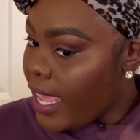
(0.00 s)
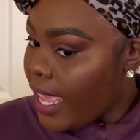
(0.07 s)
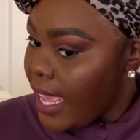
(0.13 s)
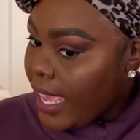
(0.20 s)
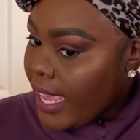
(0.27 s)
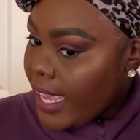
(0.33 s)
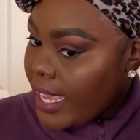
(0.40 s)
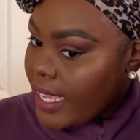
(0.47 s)

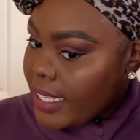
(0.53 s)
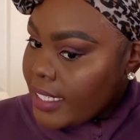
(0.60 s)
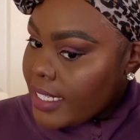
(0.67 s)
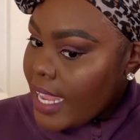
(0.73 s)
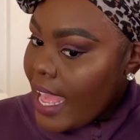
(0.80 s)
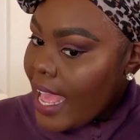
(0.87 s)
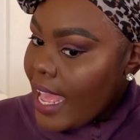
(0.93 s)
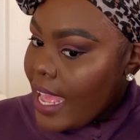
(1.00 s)
And
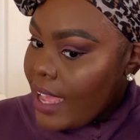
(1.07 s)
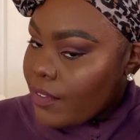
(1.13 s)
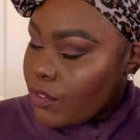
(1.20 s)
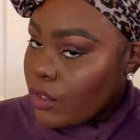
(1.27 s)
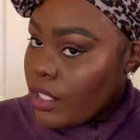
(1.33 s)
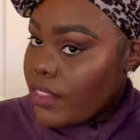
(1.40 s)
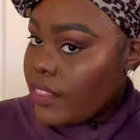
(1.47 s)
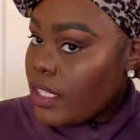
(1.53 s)
I have
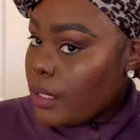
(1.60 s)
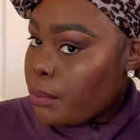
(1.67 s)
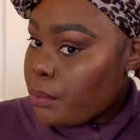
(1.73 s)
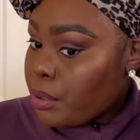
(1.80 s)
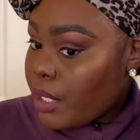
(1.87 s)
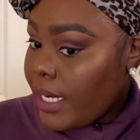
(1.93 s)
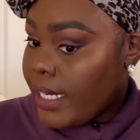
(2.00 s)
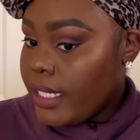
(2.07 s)
on the
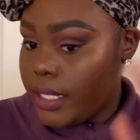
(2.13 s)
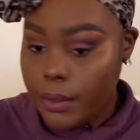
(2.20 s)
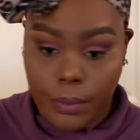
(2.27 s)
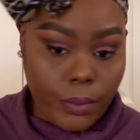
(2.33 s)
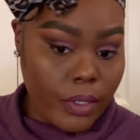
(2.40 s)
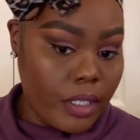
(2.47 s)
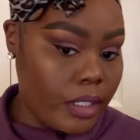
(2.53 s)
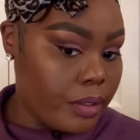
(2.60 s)
braided
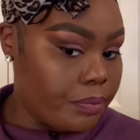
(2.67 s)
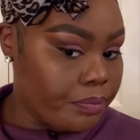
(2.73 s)
one.